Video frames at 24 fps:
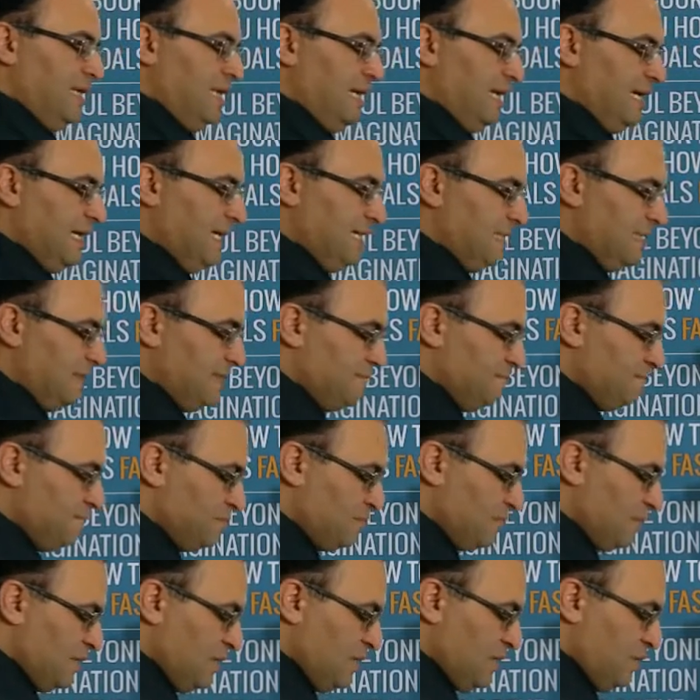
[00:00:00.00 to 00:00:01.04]
And
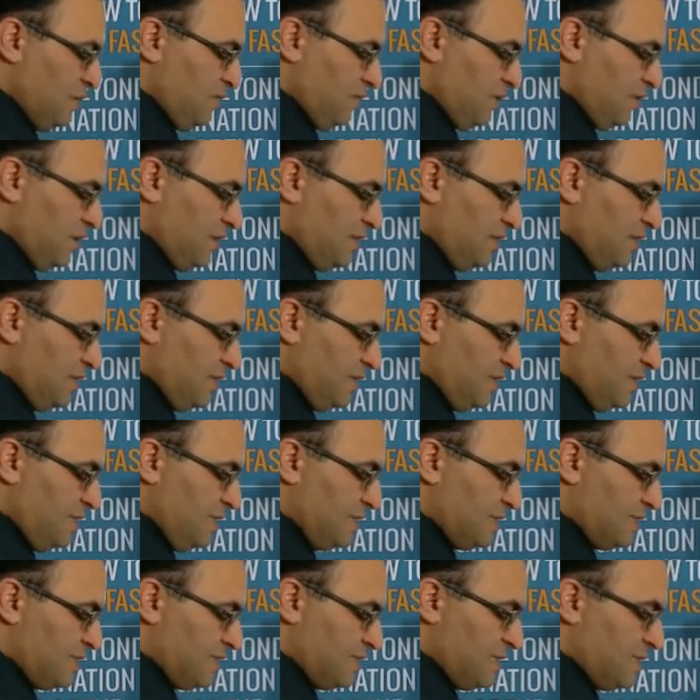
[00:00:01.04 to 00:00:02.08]
one other thing
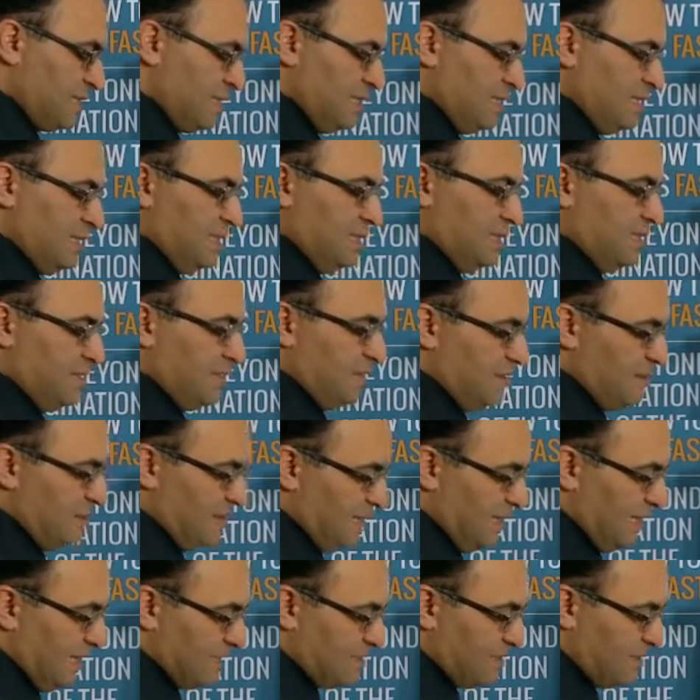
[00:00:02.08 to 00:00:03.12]
is,
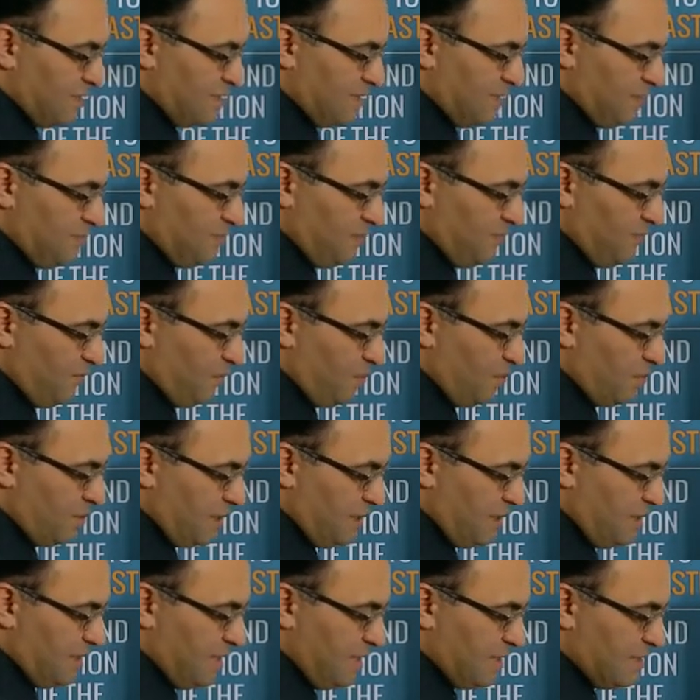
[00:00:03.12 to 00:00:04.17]
as I said before,
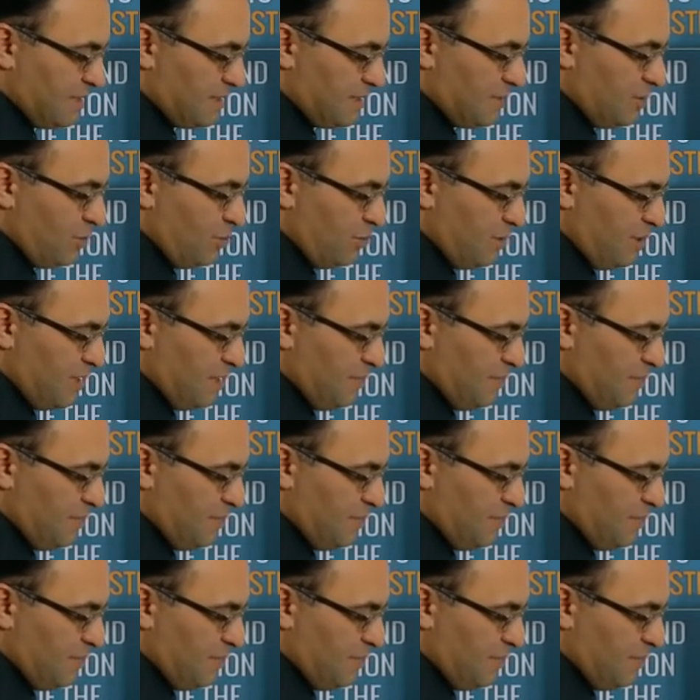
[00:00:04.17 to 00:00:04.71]
is your